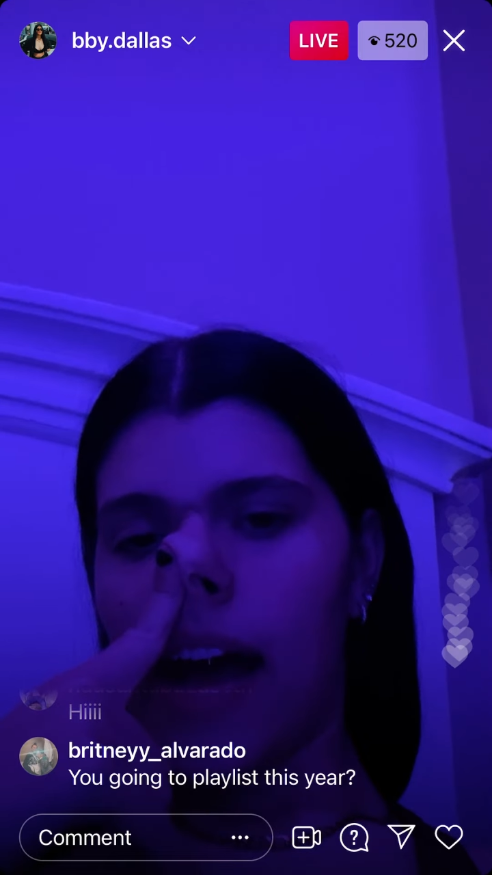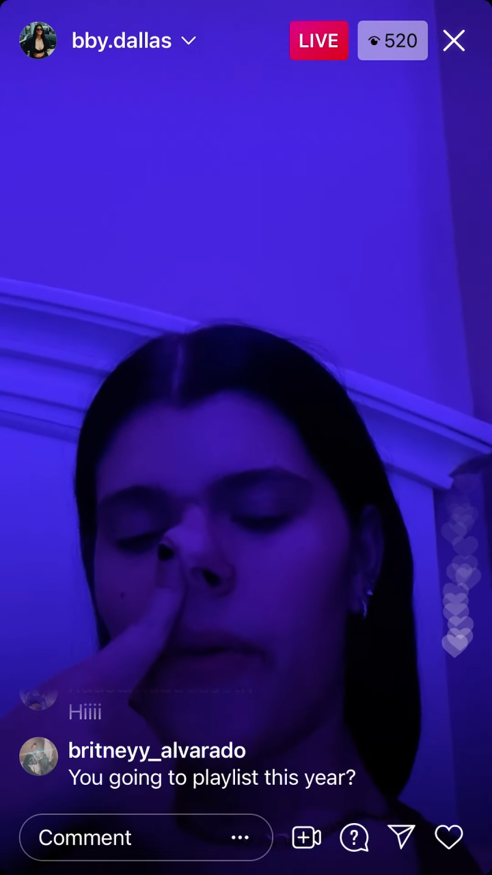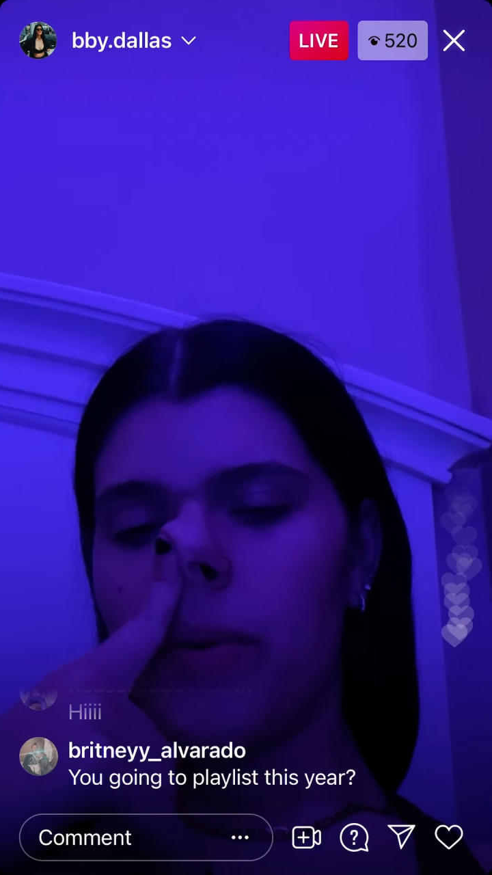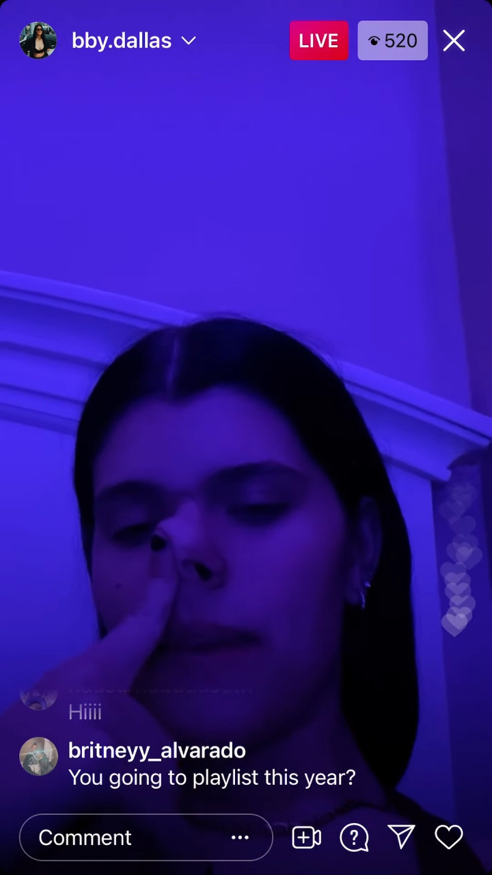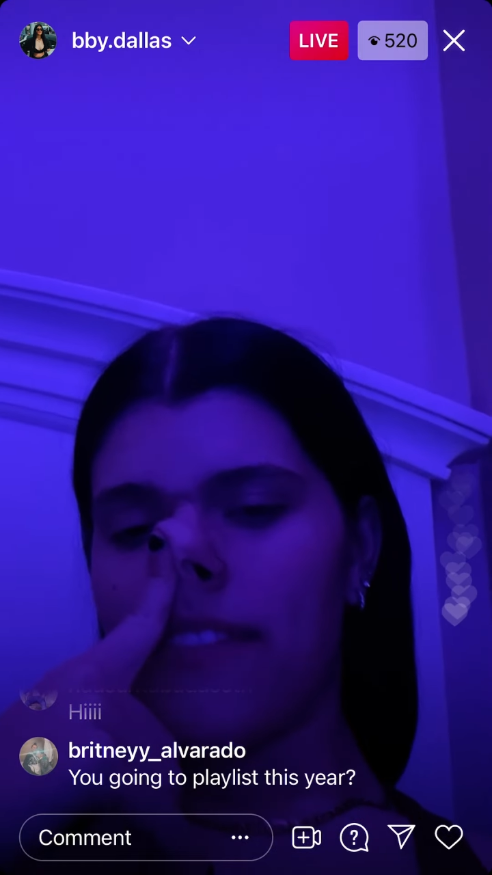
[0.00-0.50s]

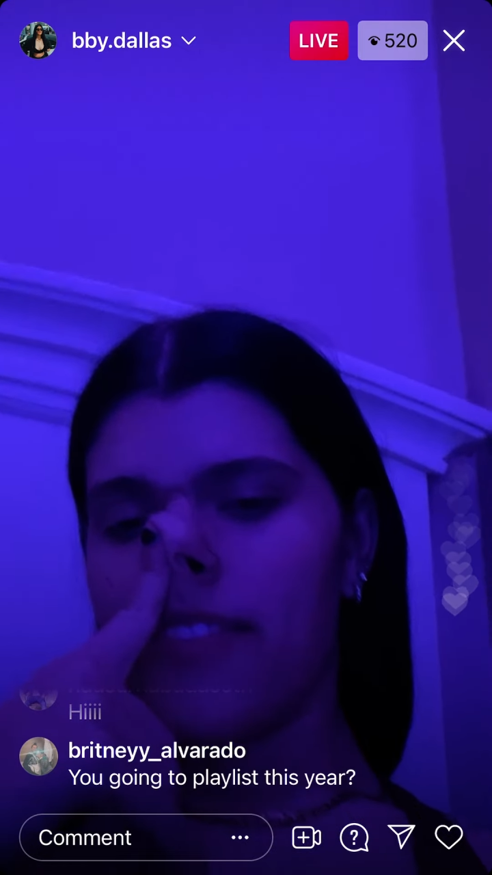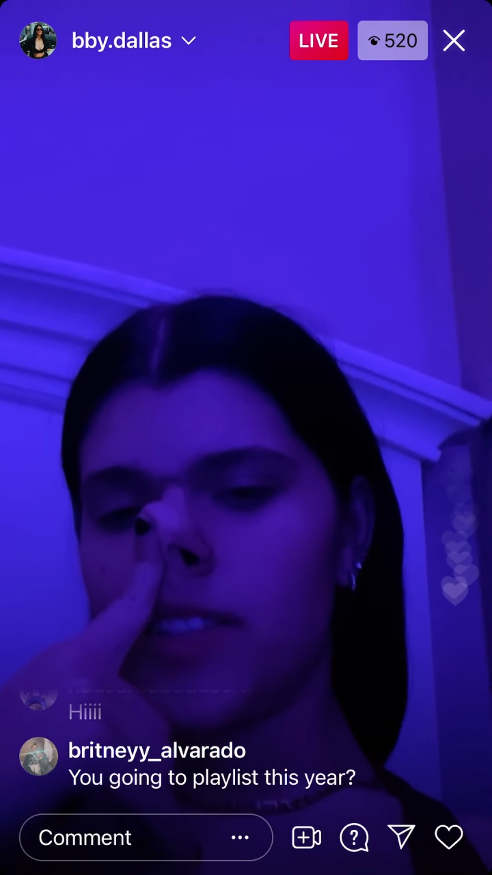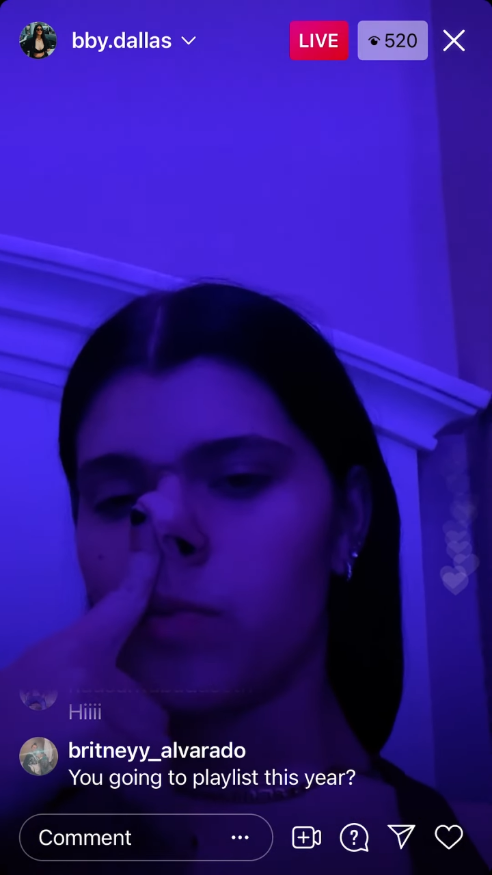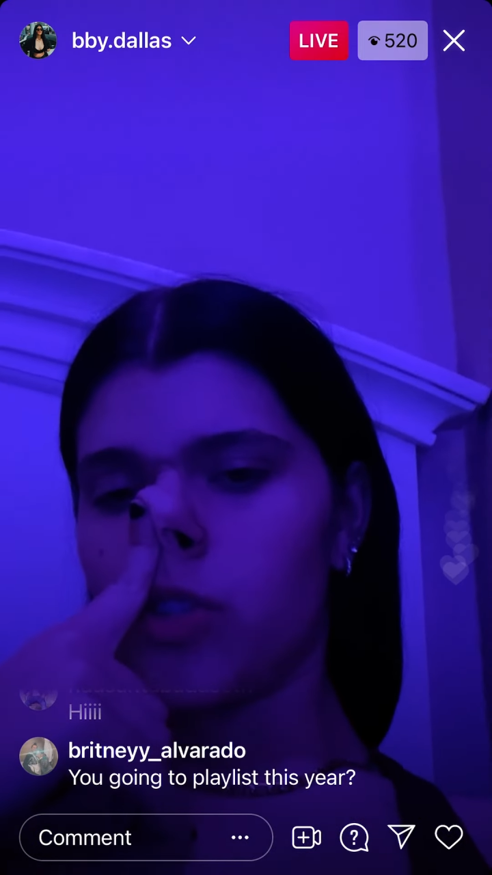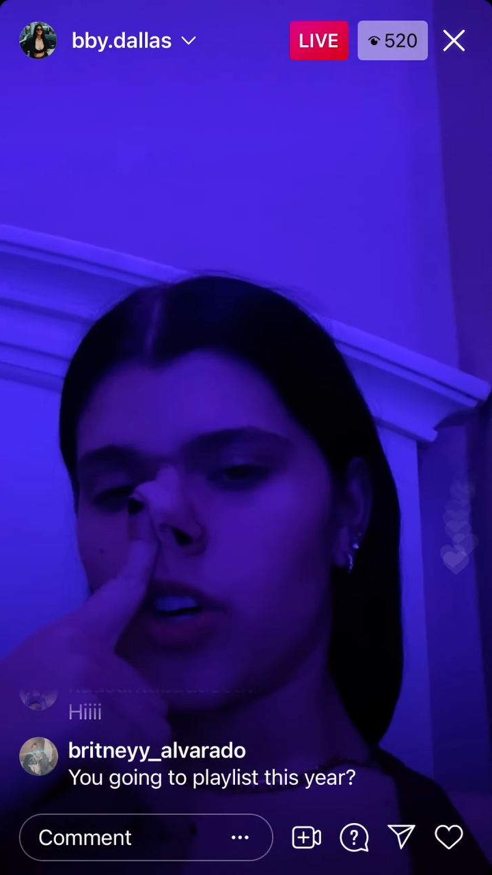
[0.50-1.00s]
How am I
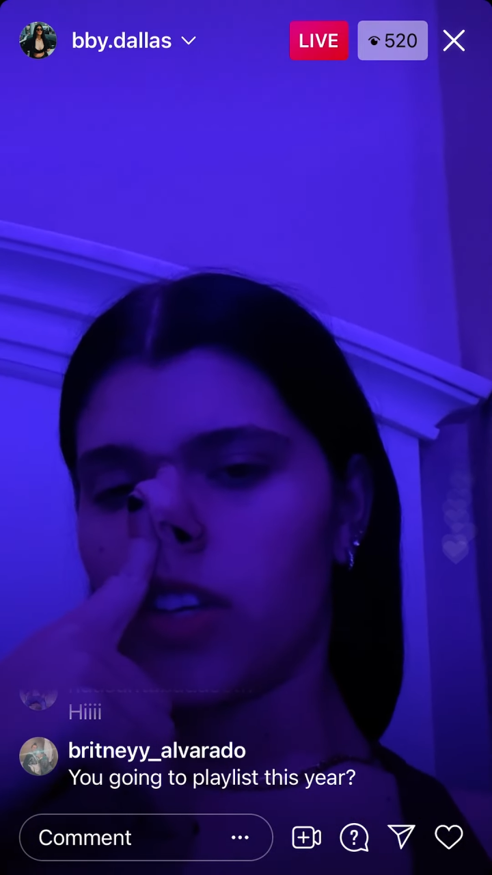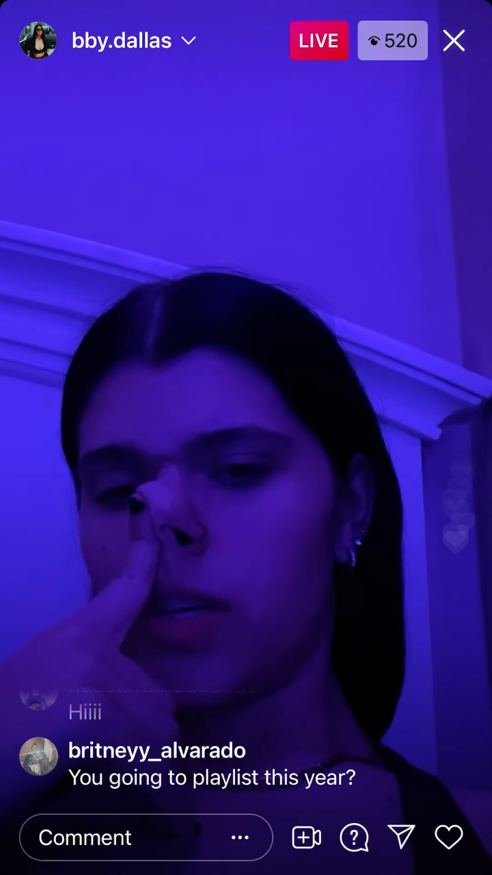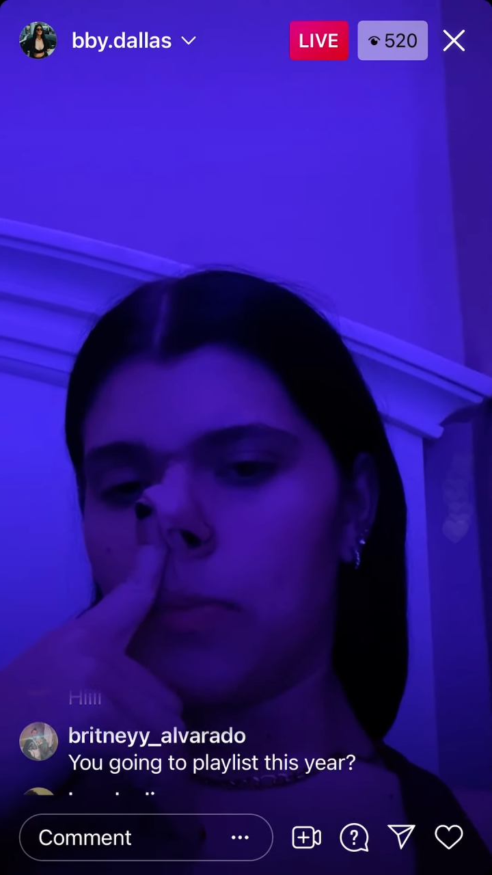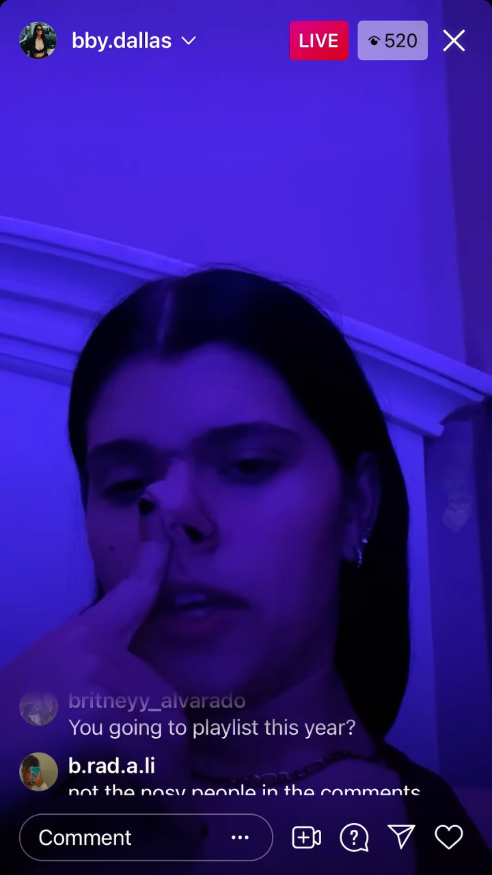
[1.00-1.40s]
friends with Charli